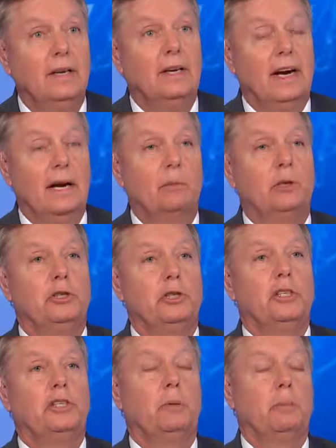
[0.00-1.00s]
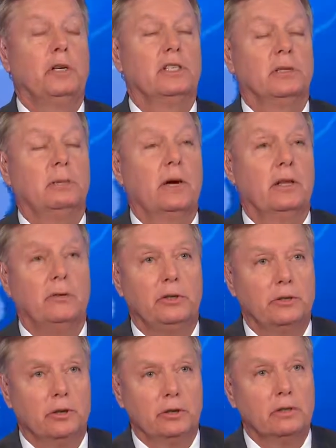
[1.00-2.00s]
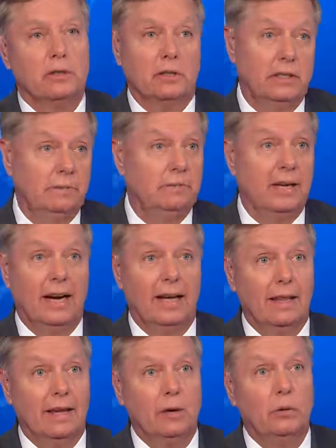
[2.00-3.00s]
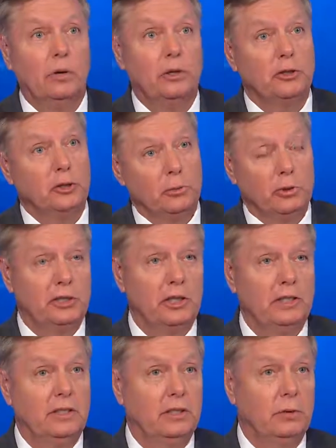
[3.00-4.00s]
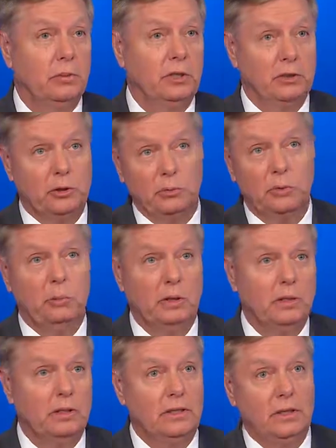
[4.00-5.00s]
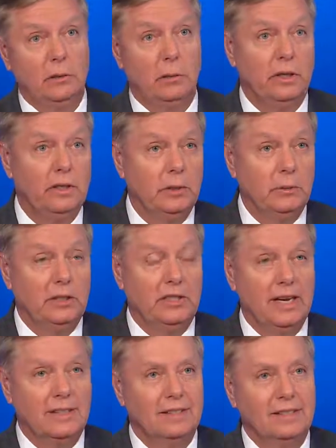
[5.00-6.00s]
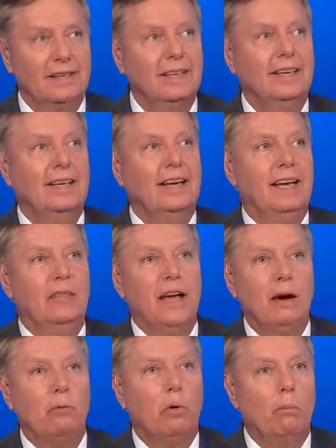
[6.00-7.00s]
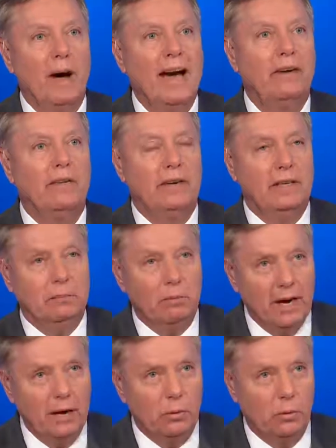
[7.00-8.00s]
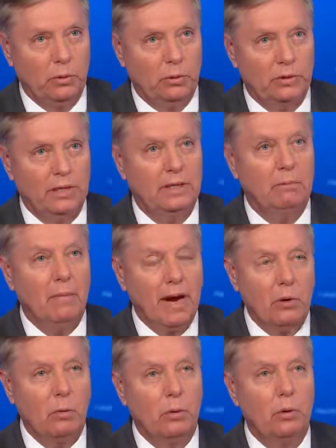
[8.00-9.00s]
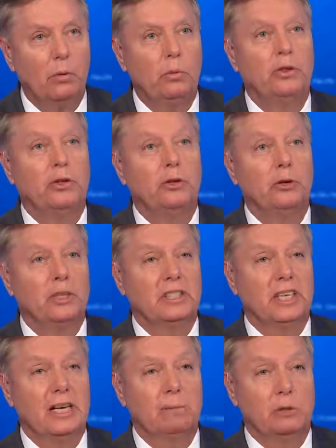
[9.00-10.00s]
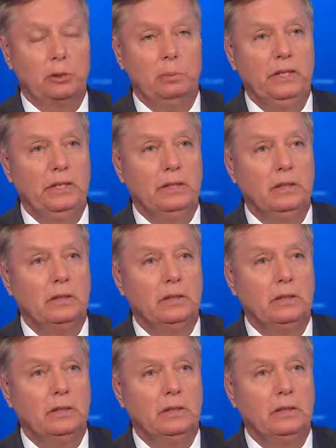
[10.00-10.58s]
I'm going to judge the president by the results, and I like what he's doing with judges, what he's doing with the military, what he did with taxes, and that will matter in my world. In my world, when the New York Times speak,